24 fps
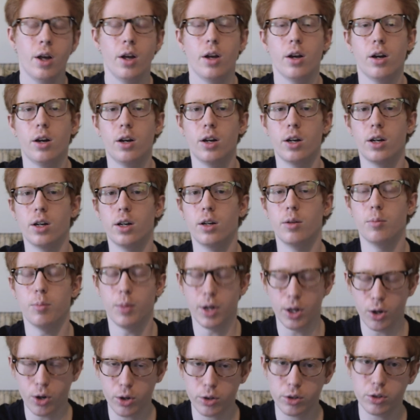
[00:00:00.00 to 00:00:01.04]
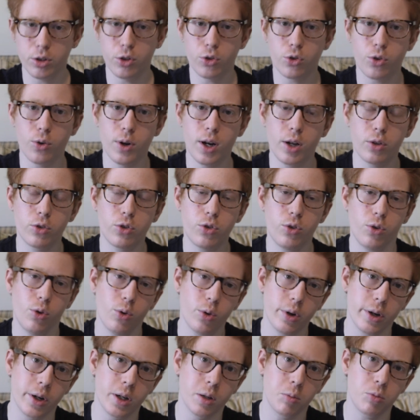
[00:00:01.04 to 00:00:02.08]
my heart does go out to
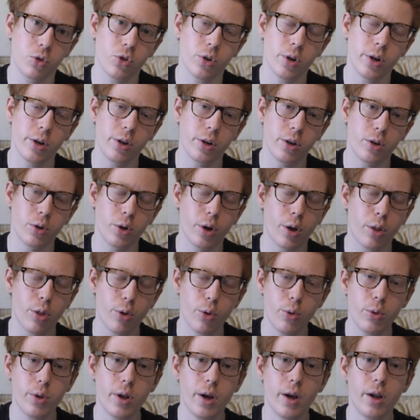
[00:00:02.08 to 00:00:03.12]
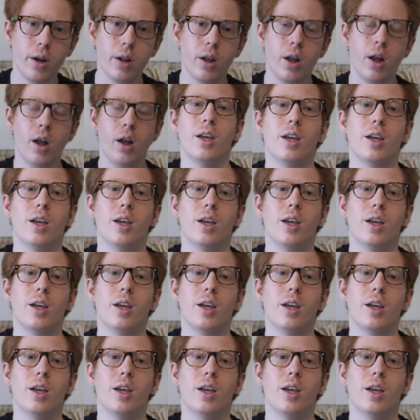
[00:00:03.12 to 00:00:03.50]
you, and I'm sorry you're going through that.